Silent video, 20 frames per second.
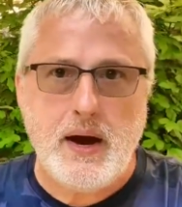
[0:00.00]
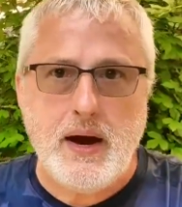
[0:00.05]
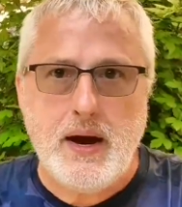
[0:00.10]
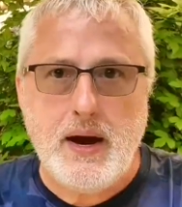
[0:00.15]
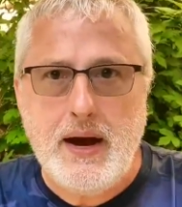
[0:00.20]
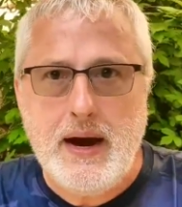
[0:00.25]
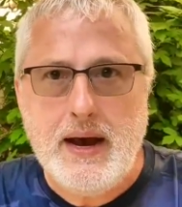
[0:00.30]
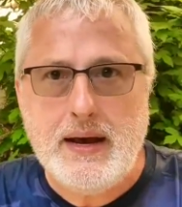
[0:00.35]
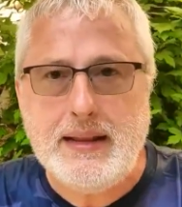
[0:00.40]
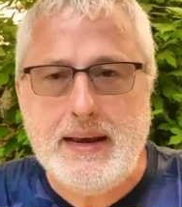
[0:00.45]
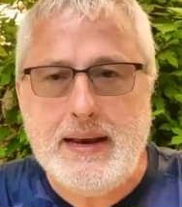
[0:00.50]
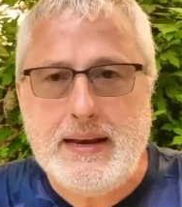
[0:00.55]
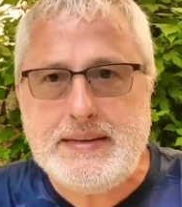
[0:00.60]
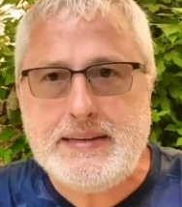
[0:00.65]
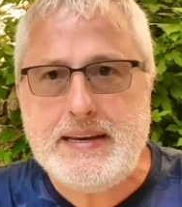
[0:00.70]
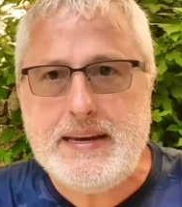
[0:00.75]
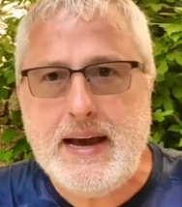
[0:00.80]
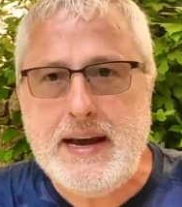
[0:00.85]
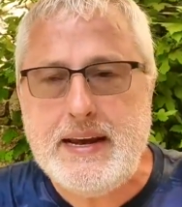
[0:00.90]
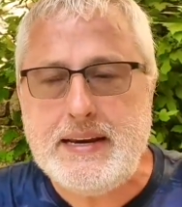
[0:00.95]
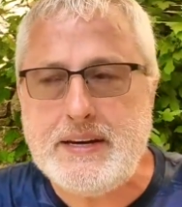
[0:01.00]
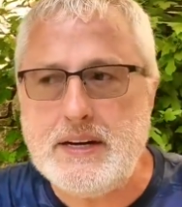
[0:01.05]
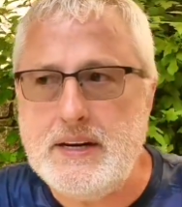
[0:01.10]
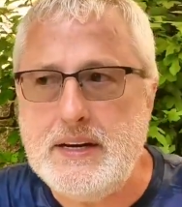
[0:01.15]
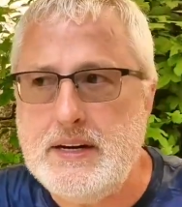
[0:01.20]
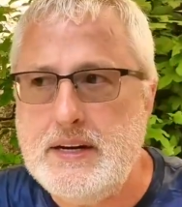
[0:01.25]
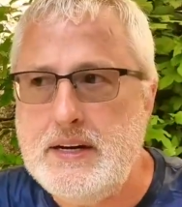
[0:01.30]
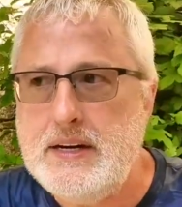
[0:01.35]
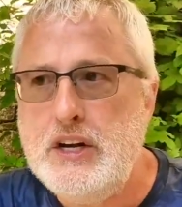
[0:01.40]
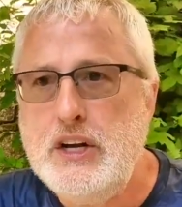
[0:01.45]
a lady and
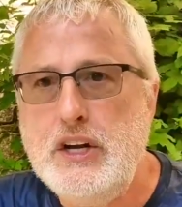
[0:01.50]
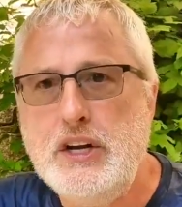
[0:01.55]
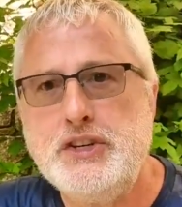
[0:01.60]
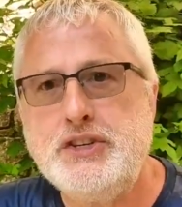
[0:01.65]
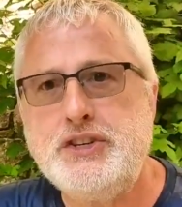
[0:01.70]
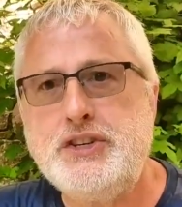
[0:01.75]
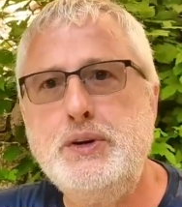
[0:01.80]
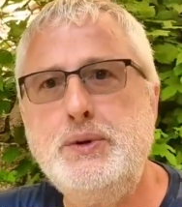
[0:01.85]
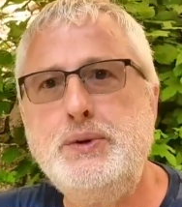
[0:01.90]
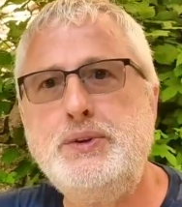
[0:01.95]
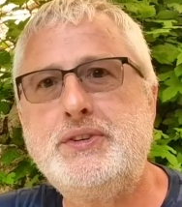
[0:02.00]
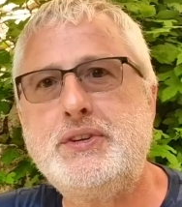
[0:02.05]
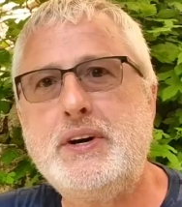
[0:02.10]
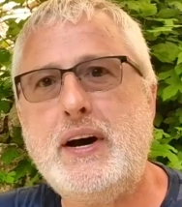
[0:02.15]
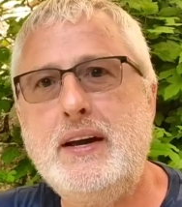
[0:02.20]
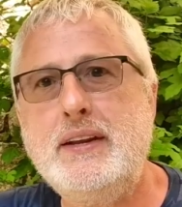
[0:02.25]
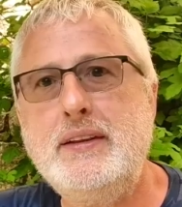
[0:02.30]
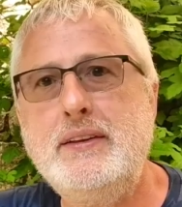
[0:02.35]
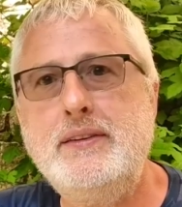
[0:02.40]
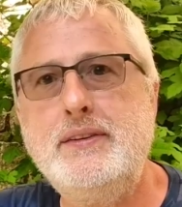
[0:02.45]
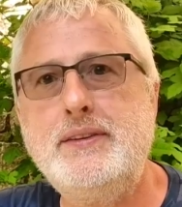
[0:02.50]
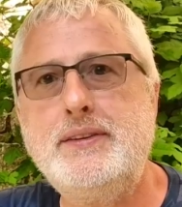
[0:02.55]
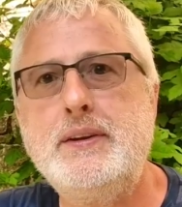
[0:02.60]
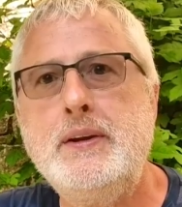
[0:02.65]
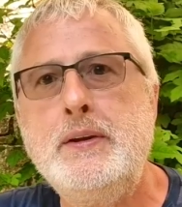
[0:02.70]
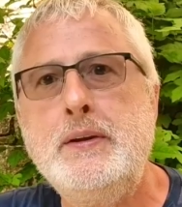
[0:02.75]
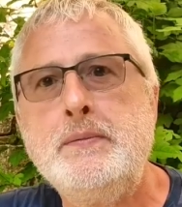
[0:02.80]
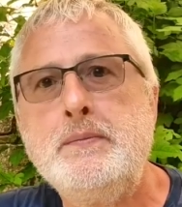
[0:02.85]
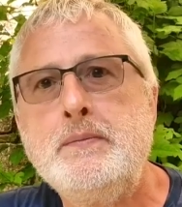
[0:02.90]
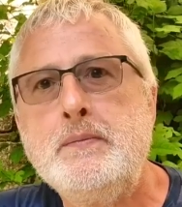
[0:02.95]
her two sons.
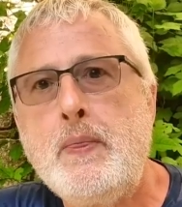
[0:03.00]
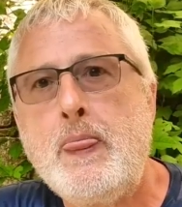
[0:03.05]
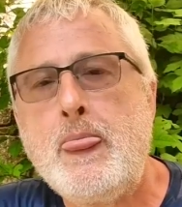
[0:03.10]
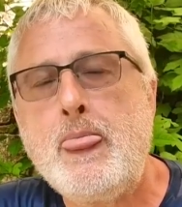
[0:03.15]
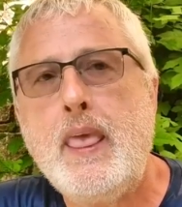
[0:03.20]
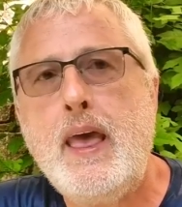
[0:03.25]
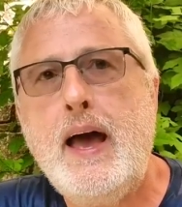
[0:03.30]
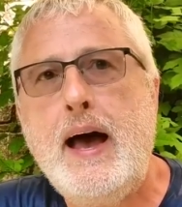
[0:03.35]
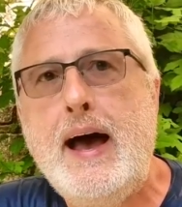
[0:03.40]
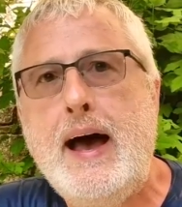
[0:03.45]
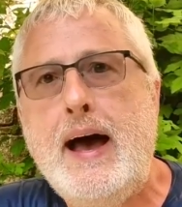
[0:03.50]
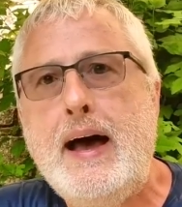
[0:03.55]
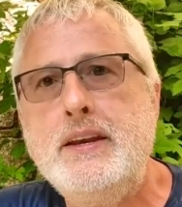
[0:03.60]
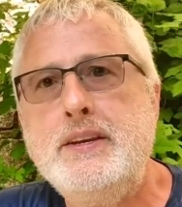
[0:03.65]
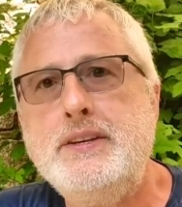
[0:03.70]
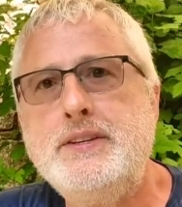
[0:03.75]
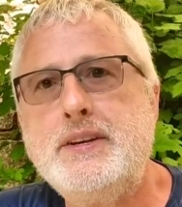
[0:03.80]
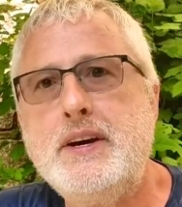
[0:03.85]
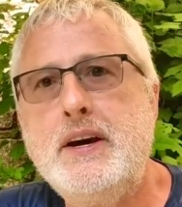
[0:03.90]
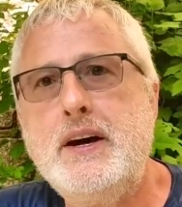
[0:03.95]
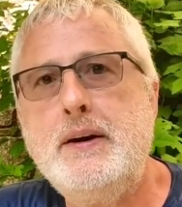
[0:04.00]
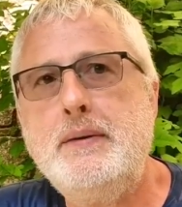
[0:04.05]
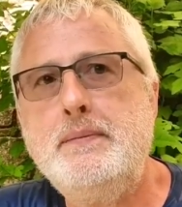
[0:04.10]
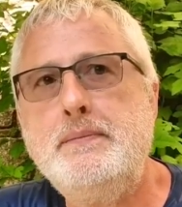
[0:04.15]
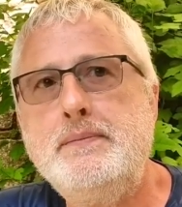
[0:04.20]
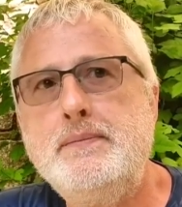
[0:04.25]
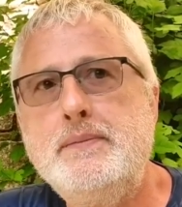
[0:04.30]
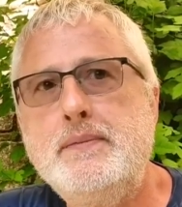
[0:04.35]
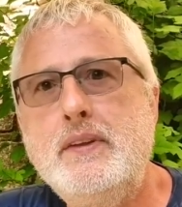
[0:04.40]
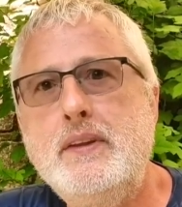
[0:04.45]
And
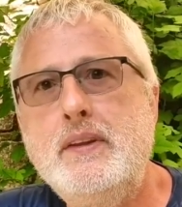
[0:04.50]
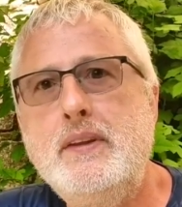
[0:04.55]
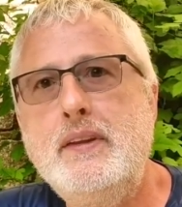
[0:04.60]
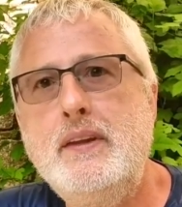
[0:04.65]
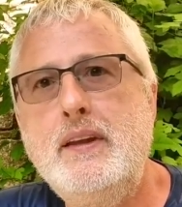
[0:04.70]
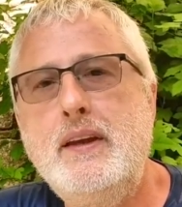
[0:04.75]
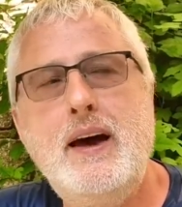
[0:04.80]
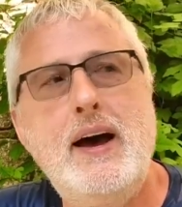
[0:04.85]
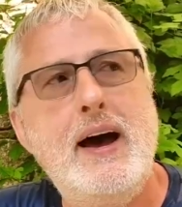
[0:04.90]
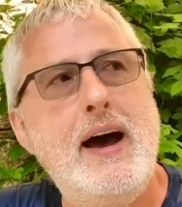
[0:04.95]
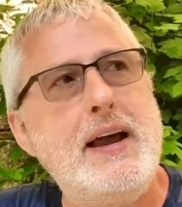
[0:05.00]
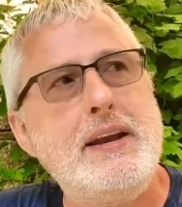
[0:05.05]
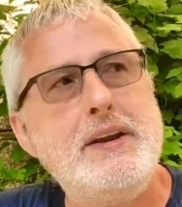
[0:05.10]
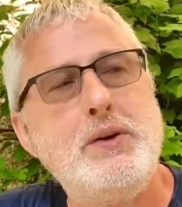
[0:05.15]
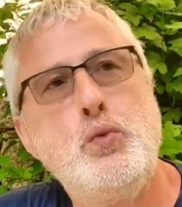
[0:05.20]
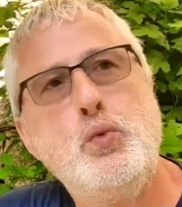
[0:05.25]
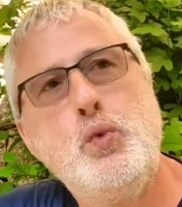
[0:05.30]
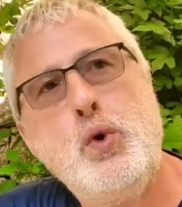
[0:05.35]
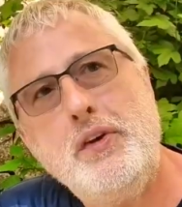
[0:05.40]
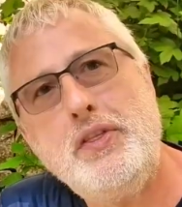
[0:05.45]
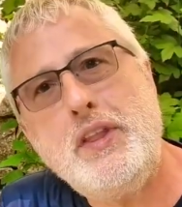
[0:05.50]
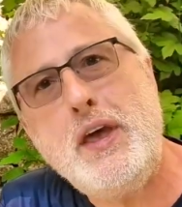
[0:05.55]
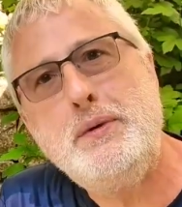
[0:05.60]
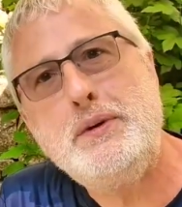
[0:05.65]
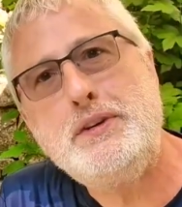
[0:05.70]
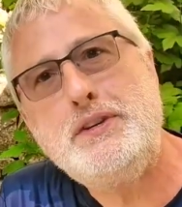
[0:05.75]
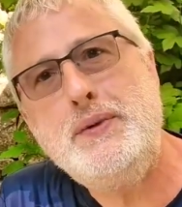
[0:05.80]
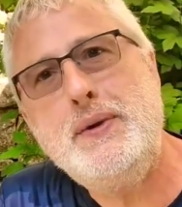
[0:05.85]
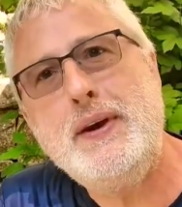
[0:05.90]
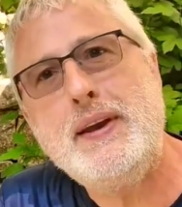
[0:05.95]
what they
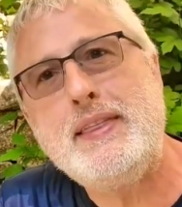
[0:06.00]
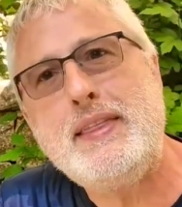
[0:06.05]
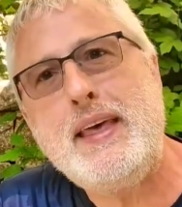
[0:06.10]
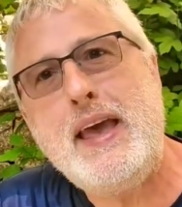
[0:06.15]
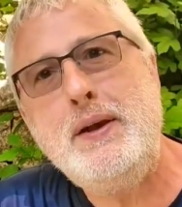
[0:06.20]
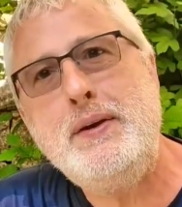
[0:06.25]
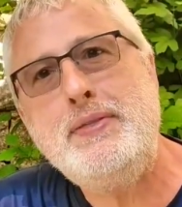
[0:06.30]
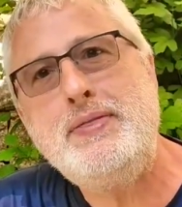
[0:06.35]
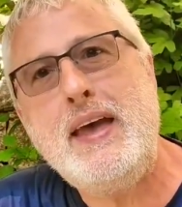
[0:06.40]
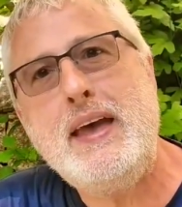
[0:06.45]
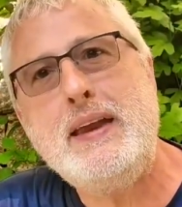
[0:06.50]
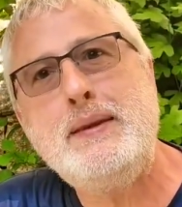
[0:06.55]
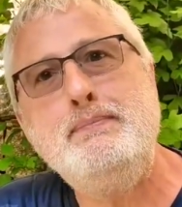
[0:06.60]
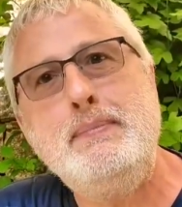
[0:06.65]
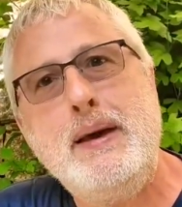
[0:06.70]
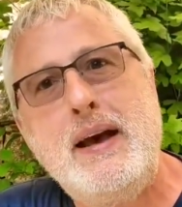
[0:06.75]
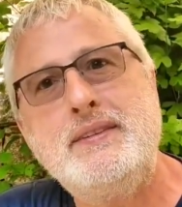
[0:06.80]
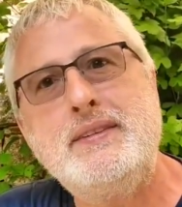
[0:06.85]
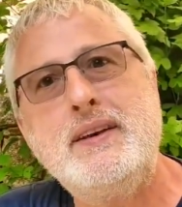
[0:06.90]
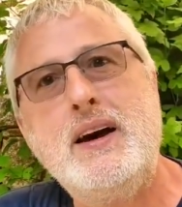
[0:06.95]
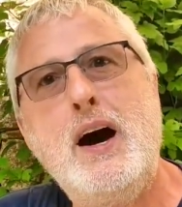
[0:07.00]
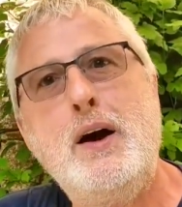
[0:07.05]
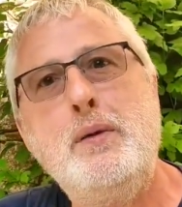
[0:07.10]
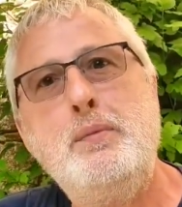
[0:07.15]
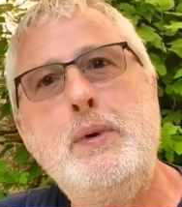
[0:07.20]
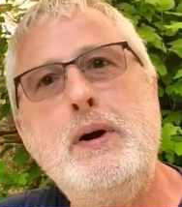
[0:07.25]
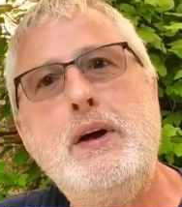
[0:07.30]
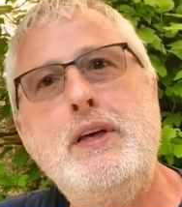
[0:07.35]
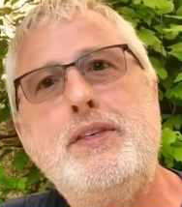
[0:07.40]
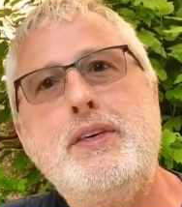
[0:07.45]
were doing, they'd met
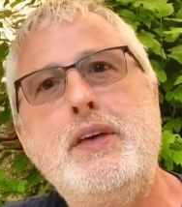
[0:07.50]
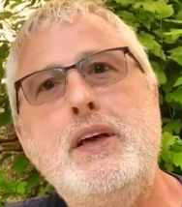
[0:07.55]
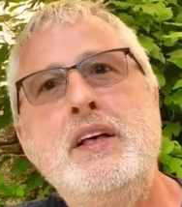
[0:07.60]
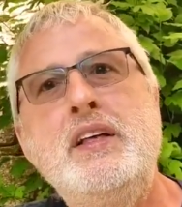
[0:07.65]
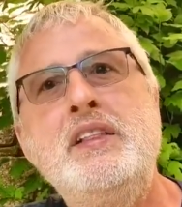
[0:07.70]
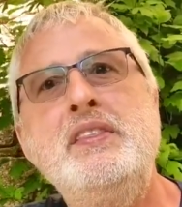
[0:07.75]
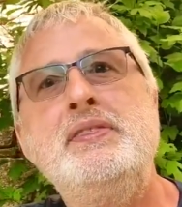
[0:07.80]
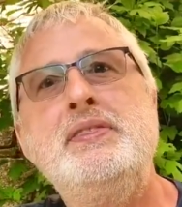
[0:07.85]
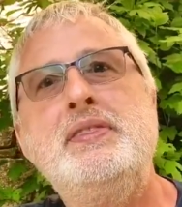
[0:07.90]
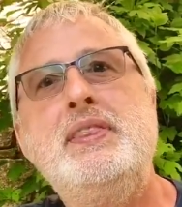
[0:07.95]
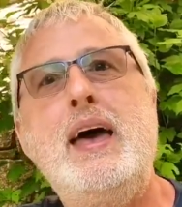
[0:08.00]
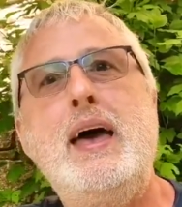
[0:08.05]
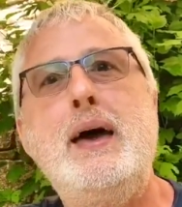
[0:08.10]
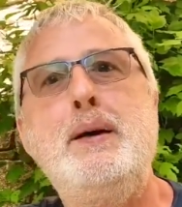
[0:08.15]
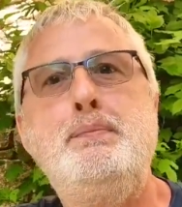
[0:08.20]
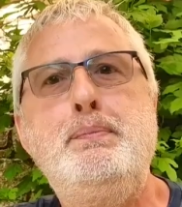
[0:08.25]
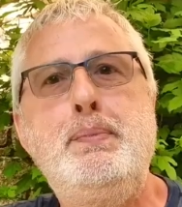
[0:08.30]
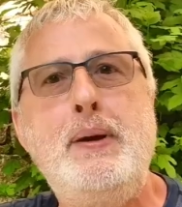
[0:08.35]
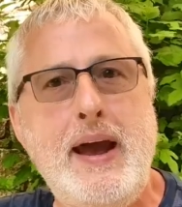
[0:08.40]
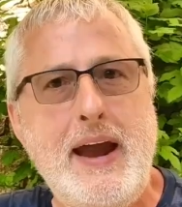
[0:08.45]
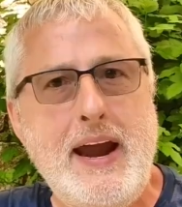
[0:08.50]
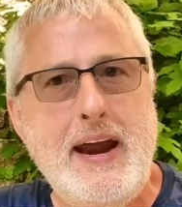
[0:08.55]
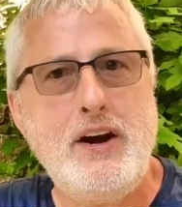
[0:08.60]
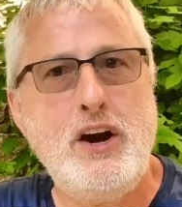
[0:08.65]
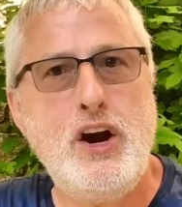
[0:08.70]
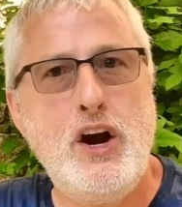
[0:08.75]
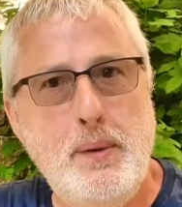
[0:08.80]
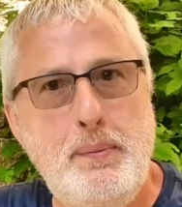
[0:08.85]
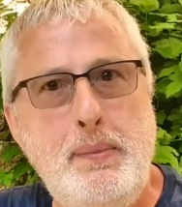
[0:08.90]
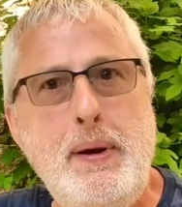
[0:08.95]
up with
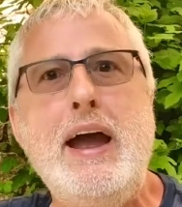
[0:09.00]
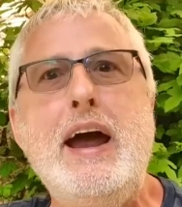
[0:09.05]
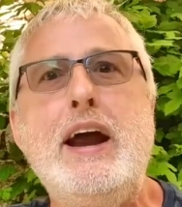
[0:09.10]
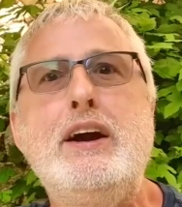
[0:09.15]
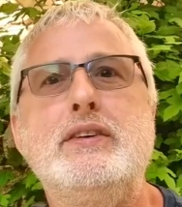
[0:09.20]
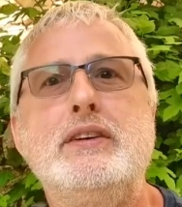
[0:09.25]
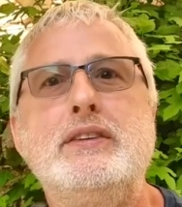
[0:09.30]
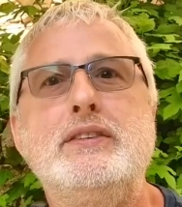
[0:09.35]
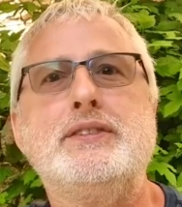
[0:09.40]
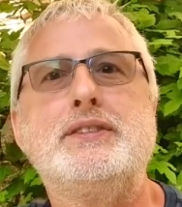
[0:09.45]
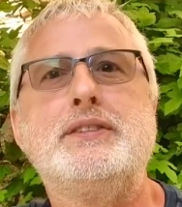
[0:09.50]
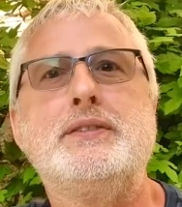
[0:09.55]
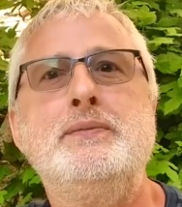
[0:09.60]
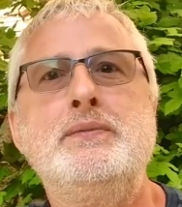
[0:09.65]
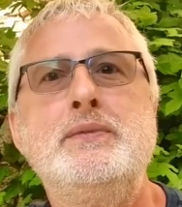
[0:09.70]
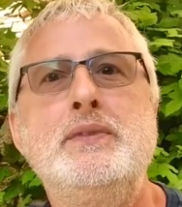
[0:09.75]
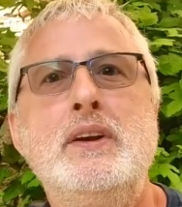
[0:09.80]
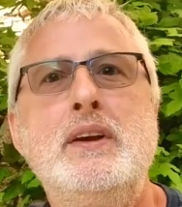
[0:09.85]
her parents